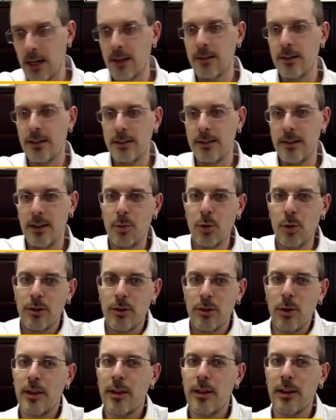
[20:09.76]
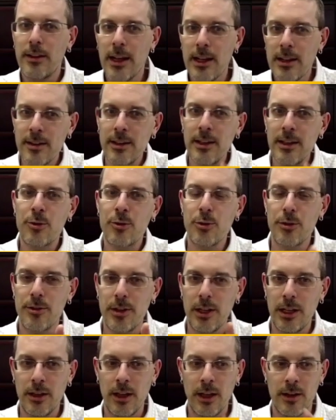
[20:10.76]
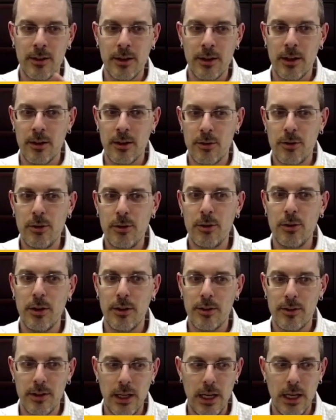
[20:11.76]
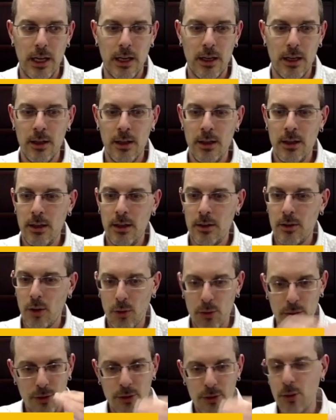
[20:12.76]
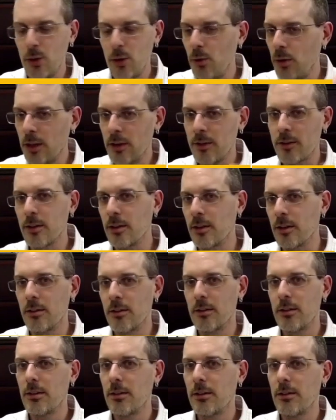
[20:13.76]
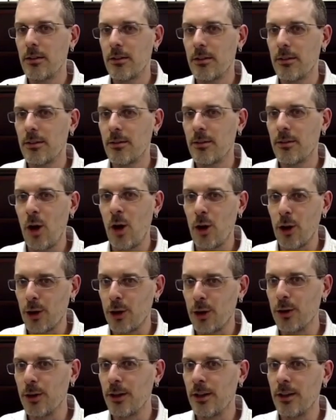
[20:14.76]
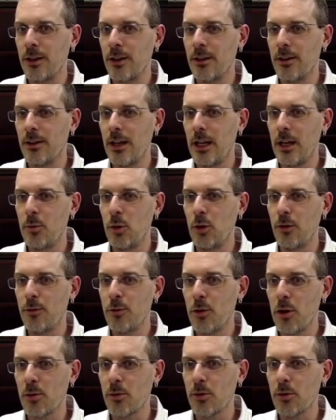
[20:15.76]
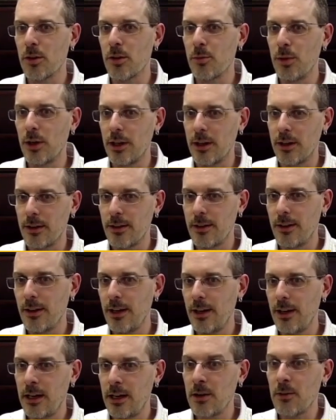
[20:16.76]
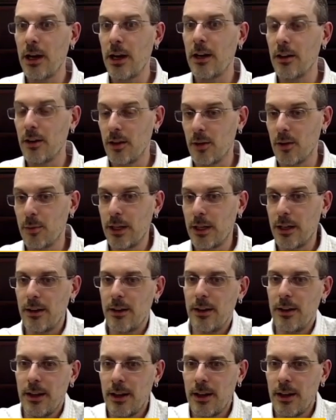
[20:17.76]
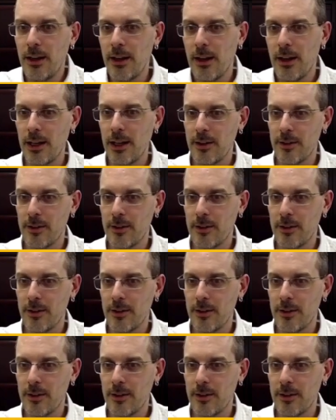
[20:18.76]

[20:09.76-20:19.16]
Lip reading: and dig deeper. And so I think that's an interesting lesson there too, to say, don't just do it once and call it good and move forward, but iterate a little bit and